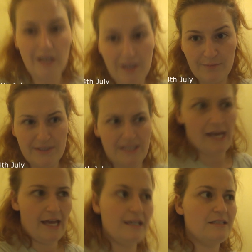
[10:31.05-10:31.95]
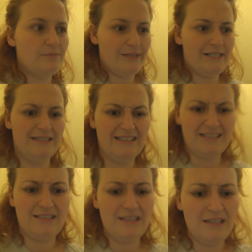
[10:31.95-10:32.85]
work upstairs
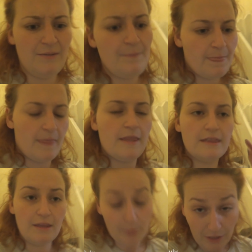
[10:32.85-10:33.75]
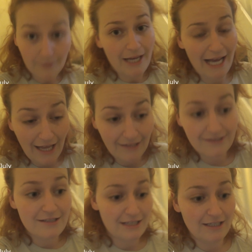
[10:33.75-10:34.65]
because the plumber
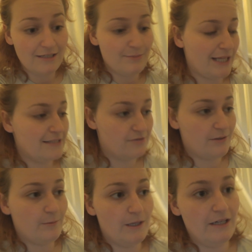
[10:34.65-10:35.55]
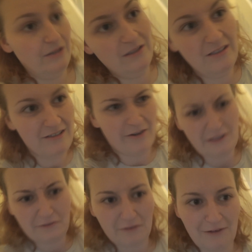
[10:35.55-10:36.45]
and the plasterer were
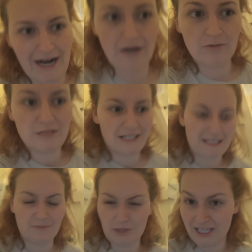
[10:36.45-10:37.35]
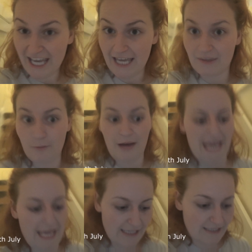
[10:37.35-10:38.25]
kind of around and I didn't want to get in the
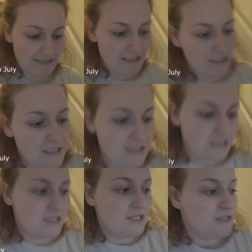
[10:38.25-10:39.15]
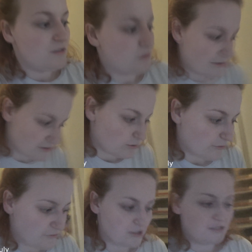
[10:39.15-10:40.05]
way. So I sort
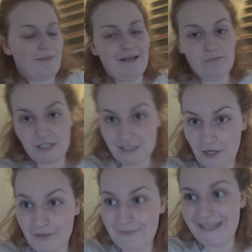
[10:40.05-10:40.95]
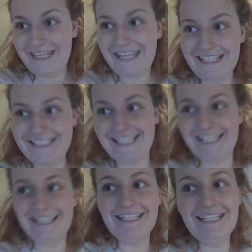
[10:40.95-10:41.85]
of just spent my time in the
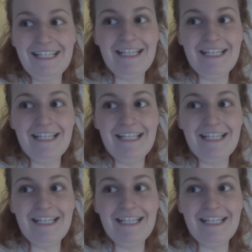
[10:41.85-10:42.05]
kitchen.